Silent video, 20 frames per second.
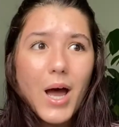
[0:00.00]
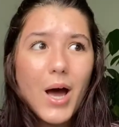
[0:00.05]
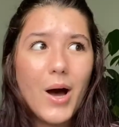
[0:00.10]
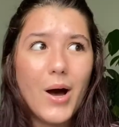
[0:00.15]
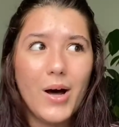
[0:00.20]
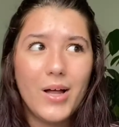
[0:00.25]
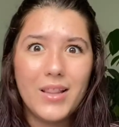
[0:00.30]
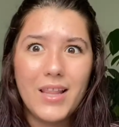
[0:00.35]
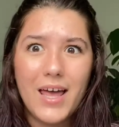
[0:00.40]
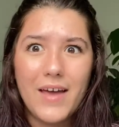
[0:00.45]

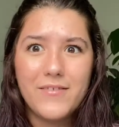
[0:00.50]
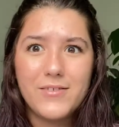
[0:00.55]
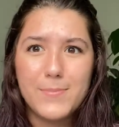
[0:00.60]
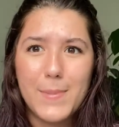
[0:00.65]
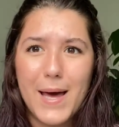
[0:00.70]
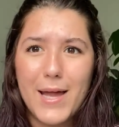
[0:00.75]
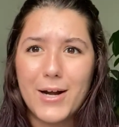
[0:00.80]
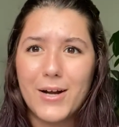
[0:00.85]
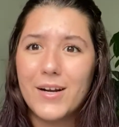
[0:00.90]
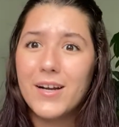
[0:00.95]
All lives
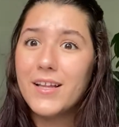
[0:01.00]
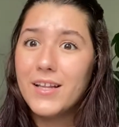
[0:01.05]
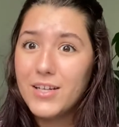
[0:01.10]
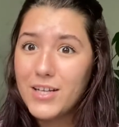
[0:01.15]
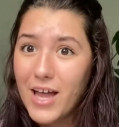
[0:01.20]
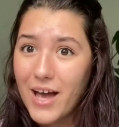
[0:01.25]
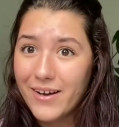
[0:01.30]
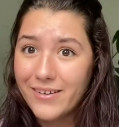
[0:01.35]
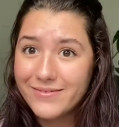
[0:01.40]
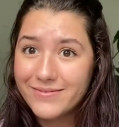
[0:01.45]
matter.
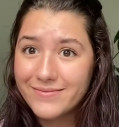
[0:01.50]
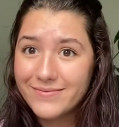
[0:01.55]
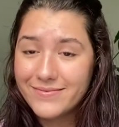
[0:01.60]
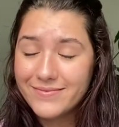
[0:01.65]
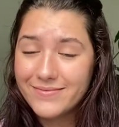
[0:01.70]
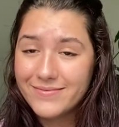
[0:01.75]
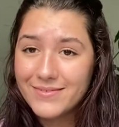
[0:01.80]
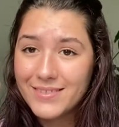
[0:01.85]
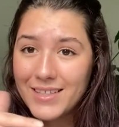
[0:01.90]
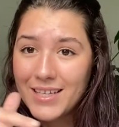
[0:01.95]
No.
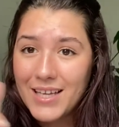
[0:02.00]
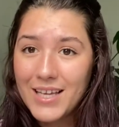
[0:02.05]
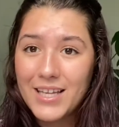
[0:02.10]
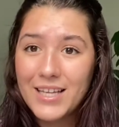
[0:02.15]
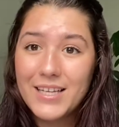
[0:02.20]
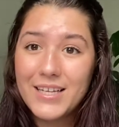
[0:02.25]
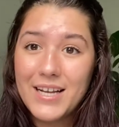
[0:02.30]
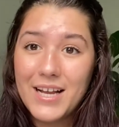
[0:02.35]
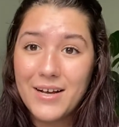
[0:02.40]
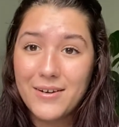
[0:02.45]

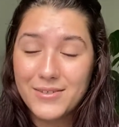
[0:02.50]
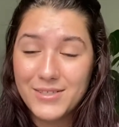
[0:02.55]
You know,